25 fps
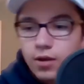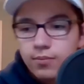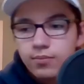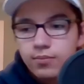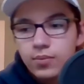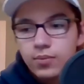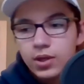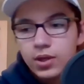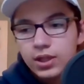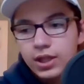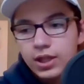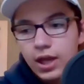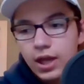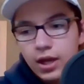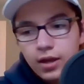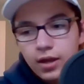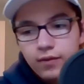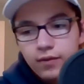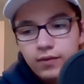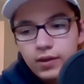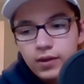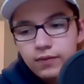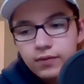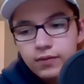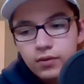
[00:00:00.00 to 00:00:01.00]
but yeah,
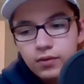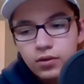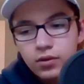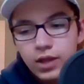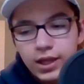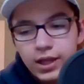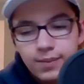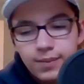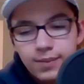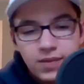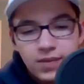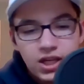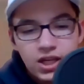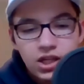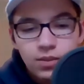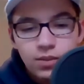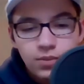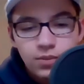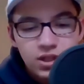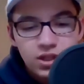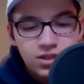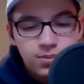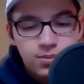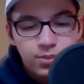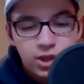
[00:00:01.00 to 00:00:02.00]
if you're like medium
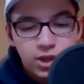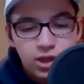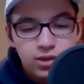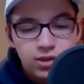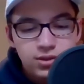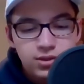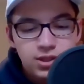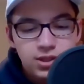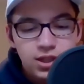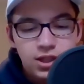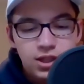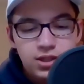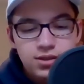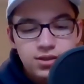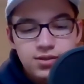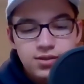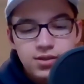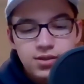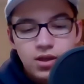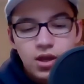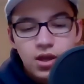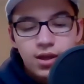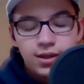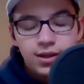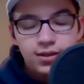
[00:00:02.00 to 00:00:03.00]
into politics,
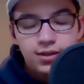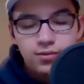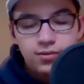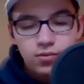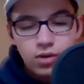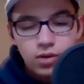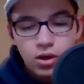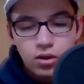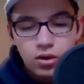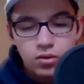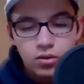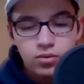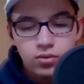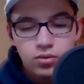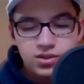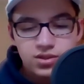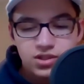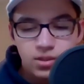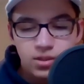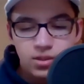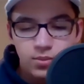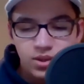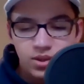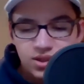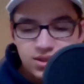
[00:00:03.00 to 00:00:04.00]
you know
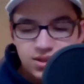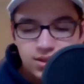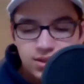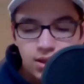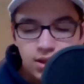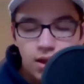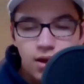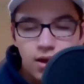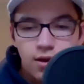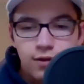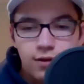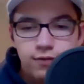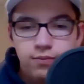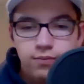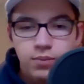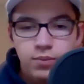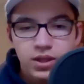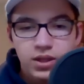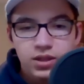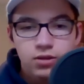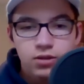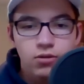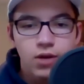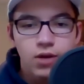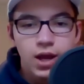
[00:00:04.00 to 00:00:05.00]
some of the stuff, but
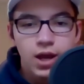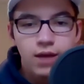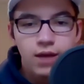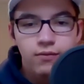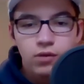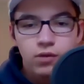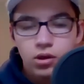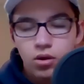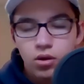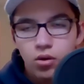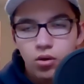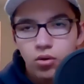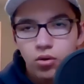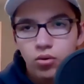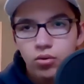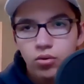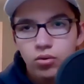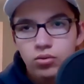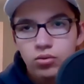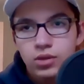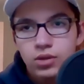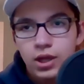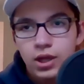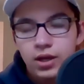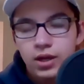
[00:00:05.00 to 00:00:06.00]
you don't have a
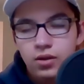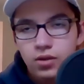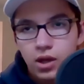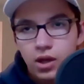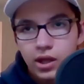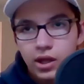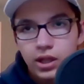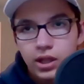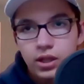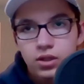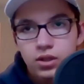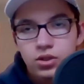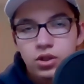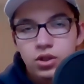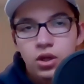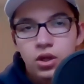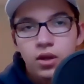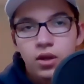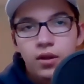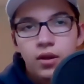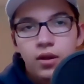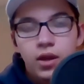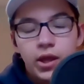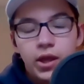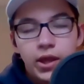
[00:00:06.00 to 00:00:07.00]
whole lot of knowledge,
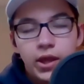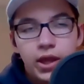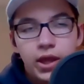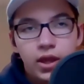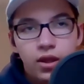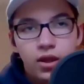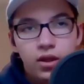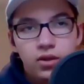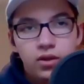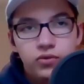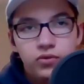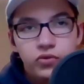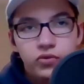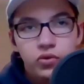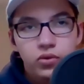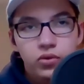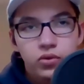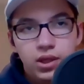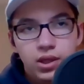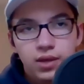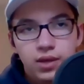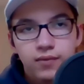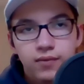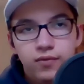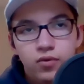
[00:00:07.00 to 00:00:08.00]
and you're
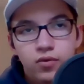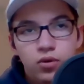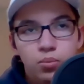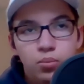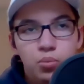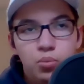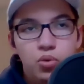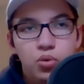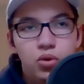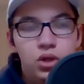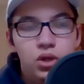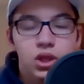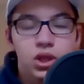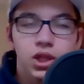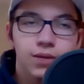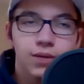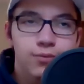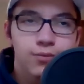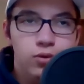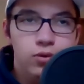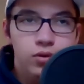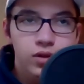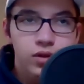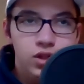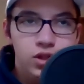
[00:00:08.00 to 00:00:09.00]
looking for a more
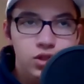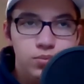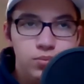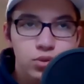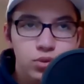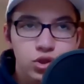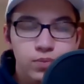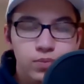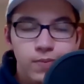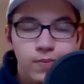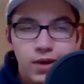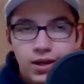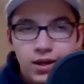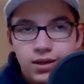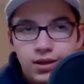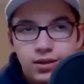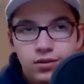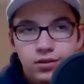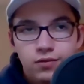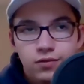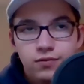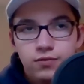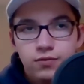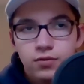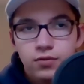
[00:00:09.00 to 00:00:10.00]
liberalish
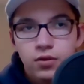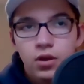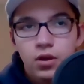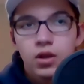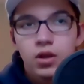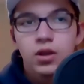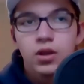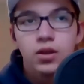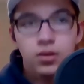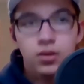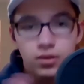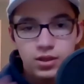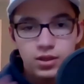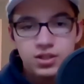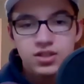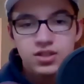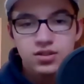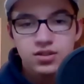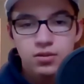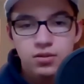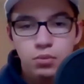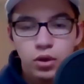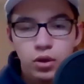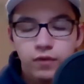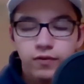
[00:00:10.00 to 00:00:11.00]
perspective, this is
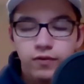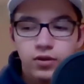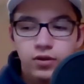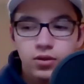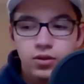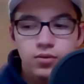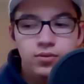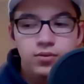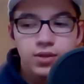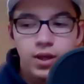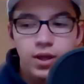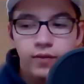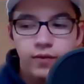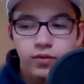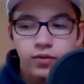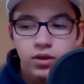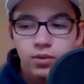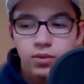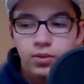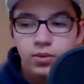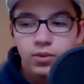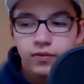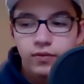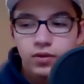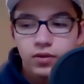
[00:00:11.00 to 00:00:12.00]
the book for you. Definitely
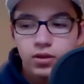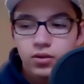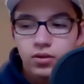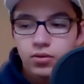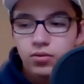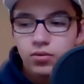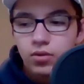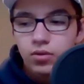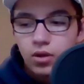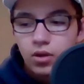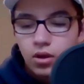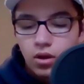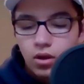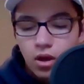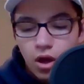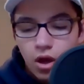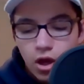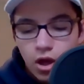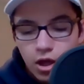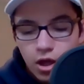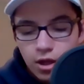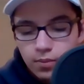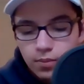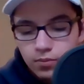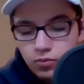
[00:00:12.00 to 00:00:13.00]
the book for you.
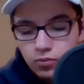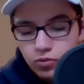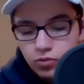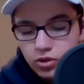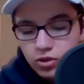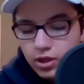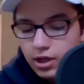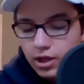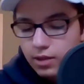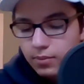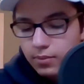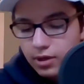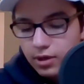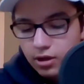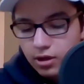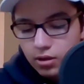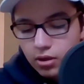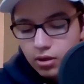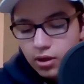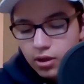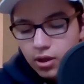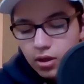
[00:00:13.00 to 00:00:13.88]
We're talking about